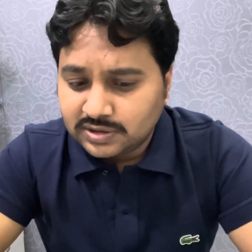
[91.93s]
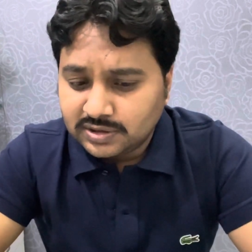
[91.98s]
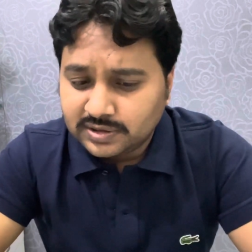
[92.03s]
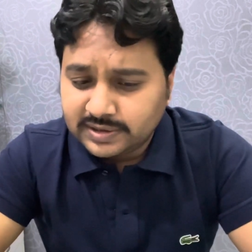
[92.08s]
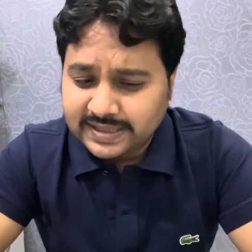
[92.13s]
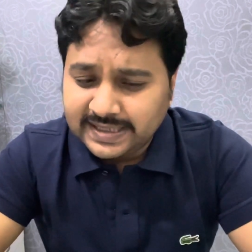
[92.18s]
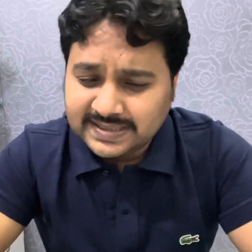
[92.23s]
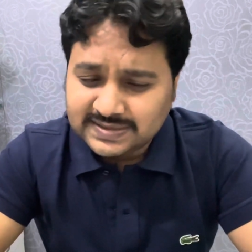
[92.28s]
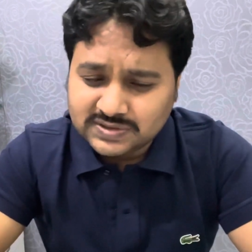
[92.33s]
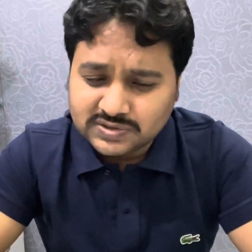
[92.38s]

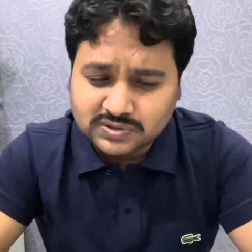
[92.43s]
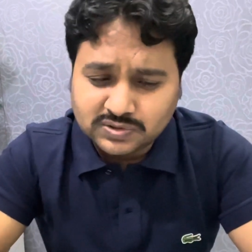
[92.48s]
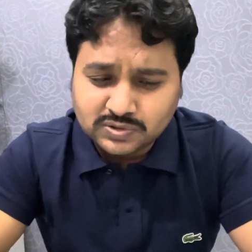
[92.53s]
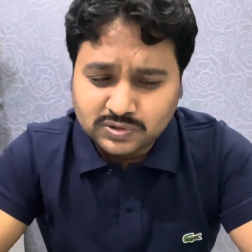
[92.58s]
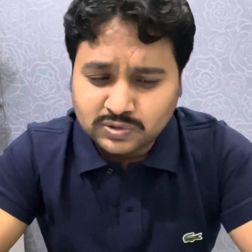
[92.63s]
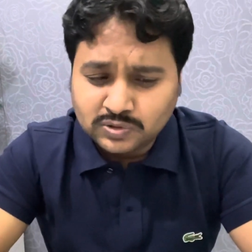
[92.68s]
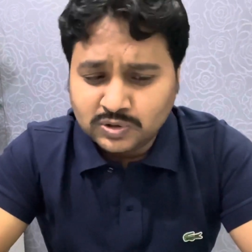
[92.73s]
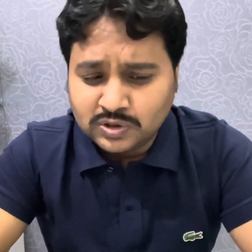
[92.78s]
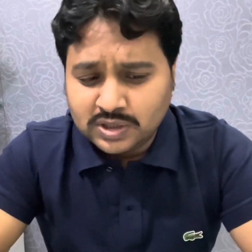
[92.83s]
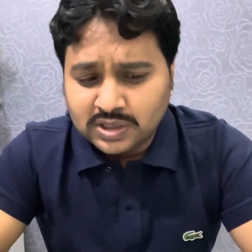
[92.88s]
as you
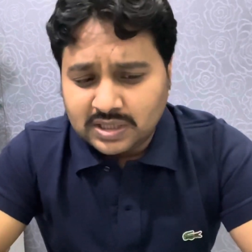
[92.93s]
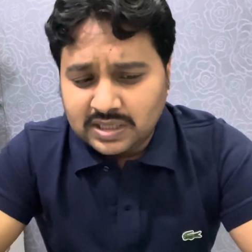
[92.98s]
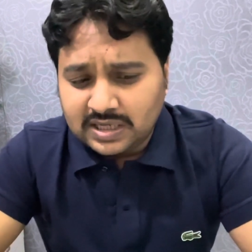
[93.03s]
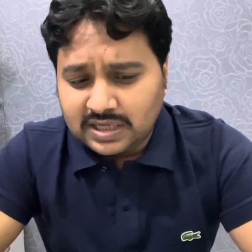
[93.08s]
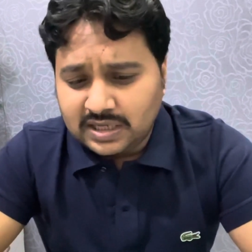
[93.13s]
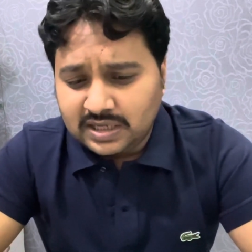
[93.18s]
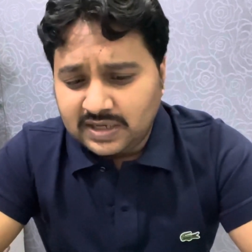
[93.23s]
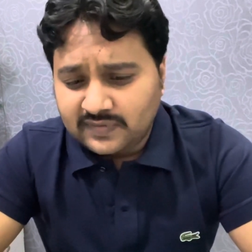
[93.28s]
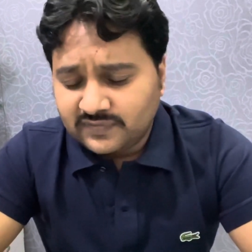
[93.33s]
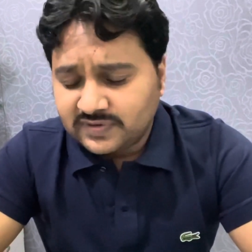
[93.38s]
know
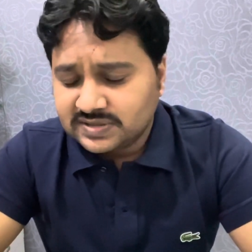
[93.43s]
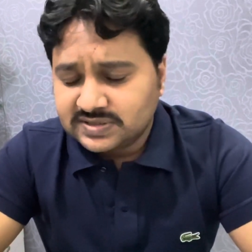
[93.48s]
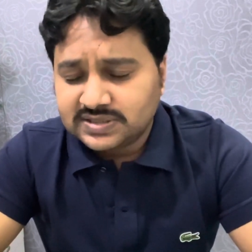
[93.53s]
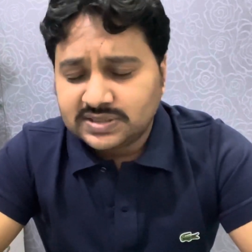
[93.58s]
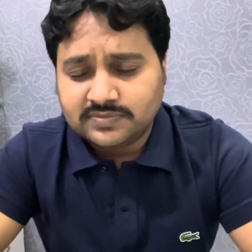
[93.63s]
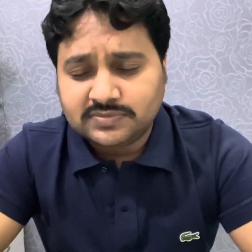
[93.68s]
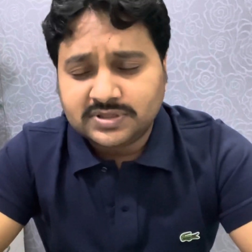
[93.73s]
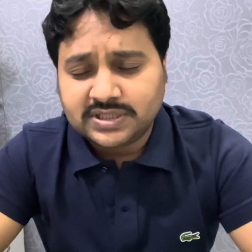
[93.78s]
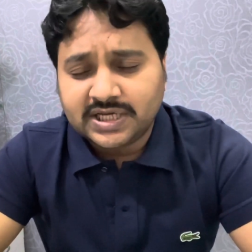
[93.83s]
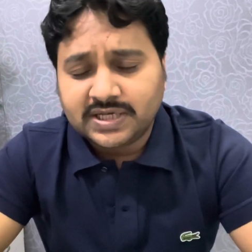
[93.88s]
after
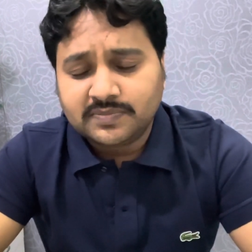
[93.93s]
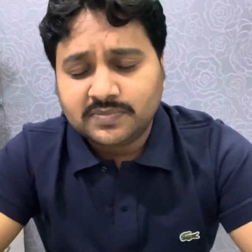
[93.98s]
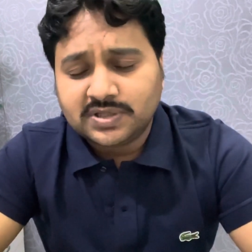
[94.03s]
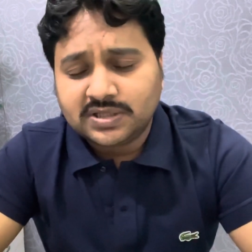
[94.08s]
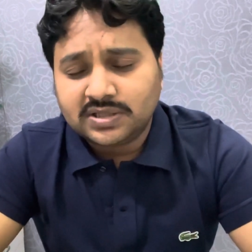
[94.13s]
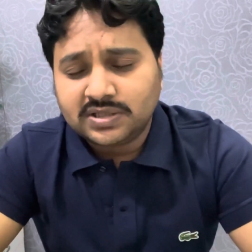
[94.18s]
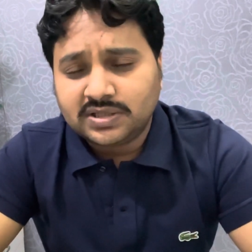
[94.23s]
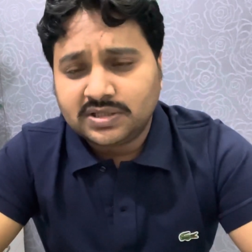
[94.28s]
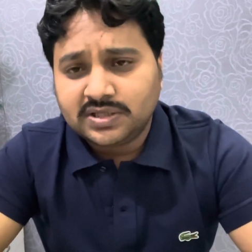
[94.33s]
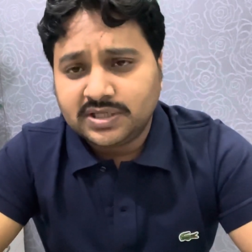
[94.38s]
some time
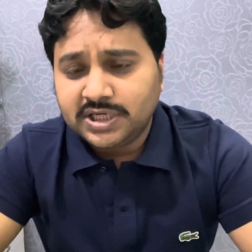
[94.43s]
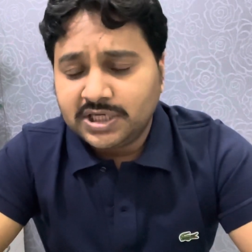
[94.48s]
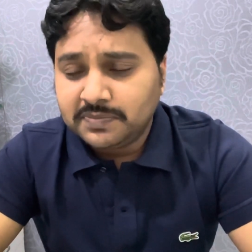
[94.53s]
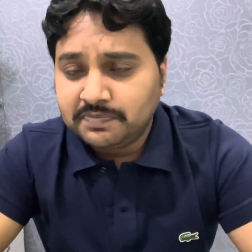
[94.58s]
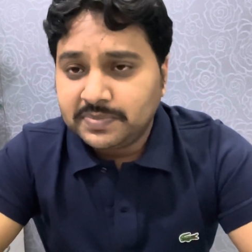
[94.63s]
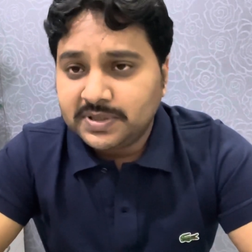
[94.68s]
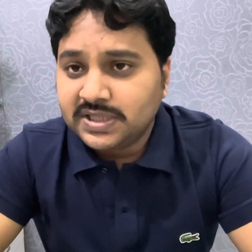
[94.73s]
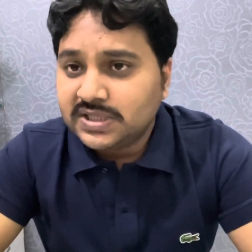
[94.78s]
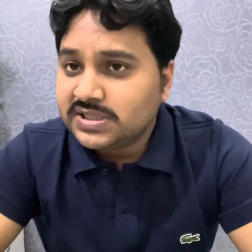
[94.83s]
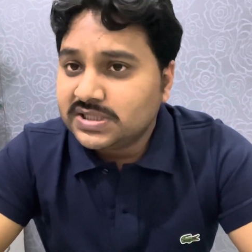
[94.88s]
the NEET
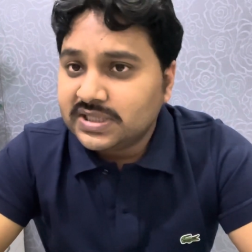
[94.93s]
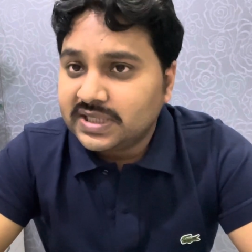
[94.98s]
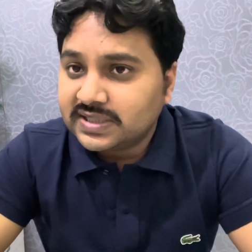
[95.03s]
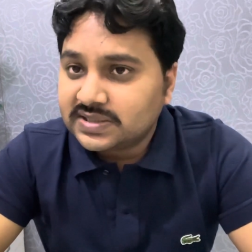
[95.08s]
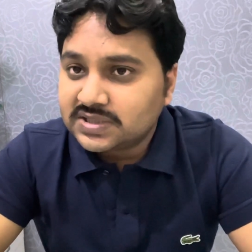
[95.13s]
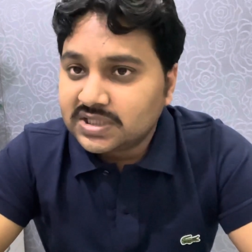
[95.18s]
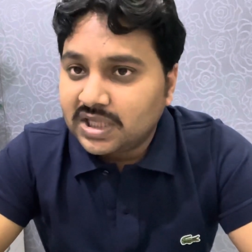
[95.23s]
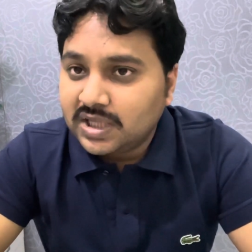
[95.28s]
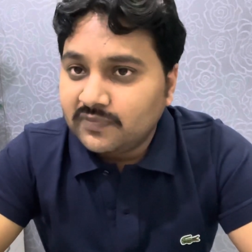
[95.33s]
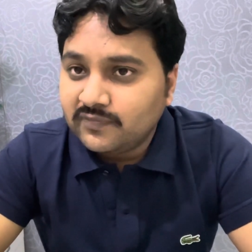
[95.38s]
PG
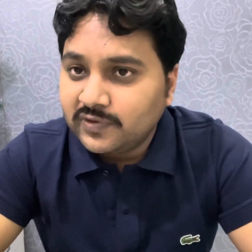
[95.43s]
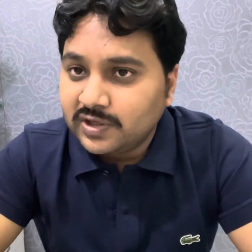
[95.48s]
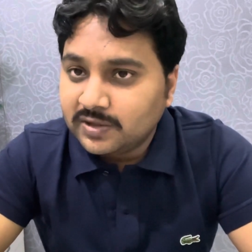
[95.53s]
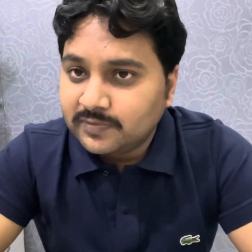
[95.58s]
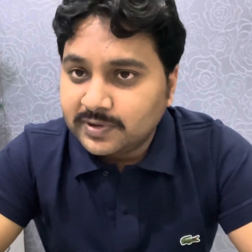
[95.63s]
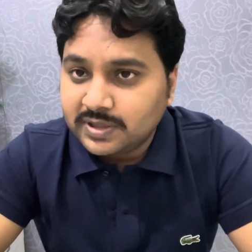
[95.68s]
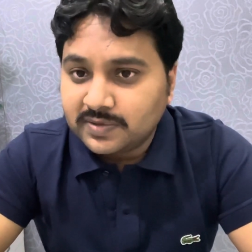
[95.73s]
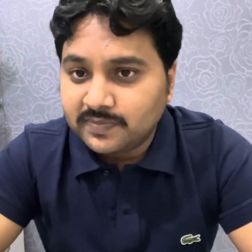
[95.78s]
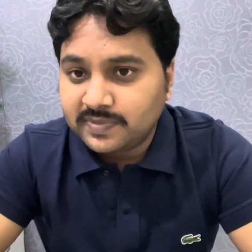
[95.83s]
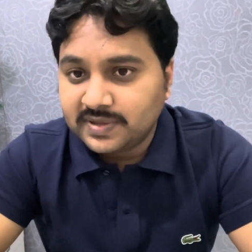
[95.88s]
exam will
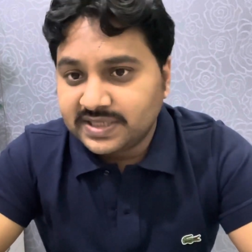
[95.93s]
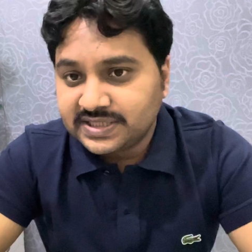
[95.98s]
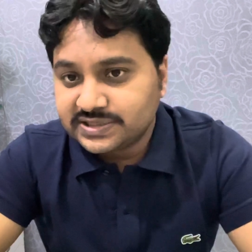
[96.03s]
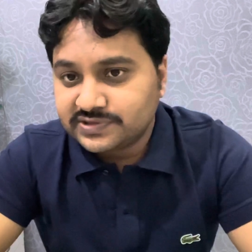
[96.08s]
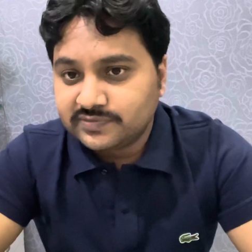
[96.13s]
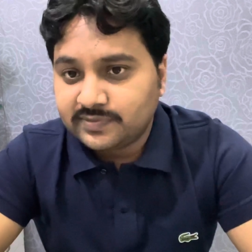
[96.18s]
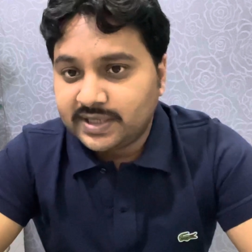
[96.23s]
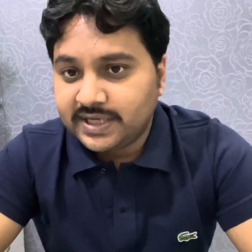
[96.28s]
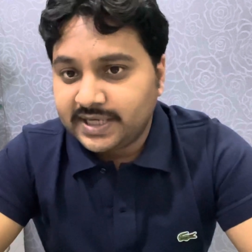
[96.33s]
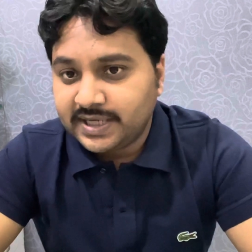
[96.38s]
be
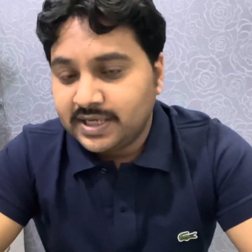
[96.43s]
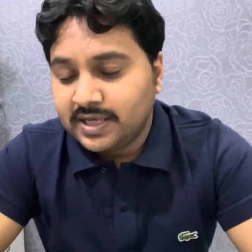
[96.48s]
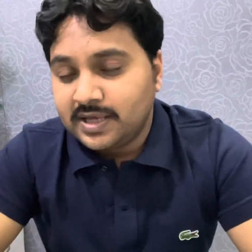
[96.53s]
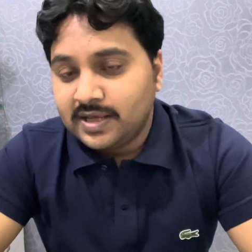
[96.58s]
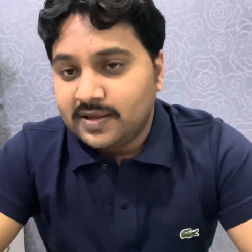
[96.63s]
replaced by